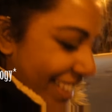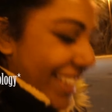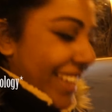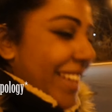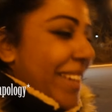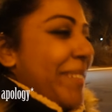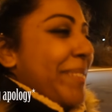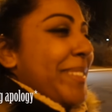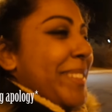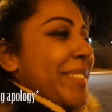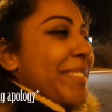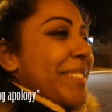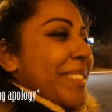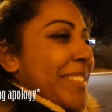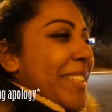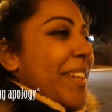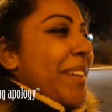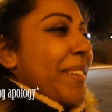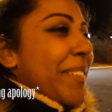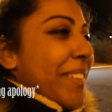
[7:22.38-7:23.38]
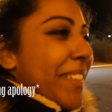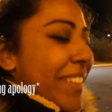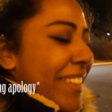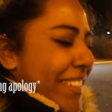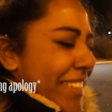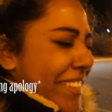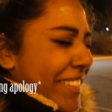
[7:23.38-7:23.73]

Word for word: I'm so sorry.